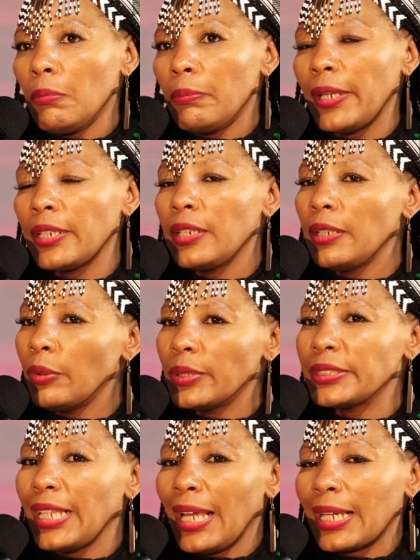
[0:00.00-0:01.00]
but it
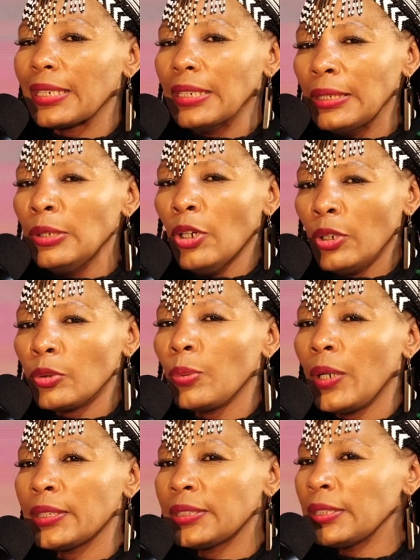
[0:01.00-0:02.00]
was like not
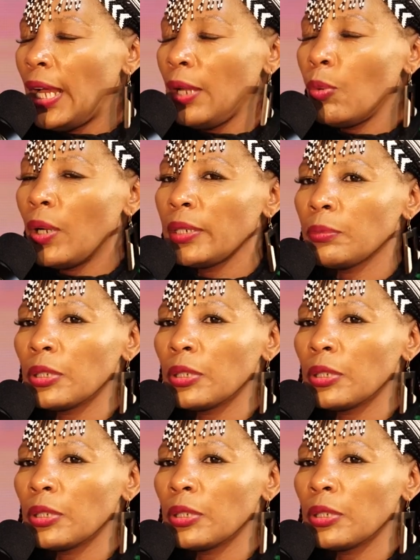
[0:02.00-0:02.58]
what I want,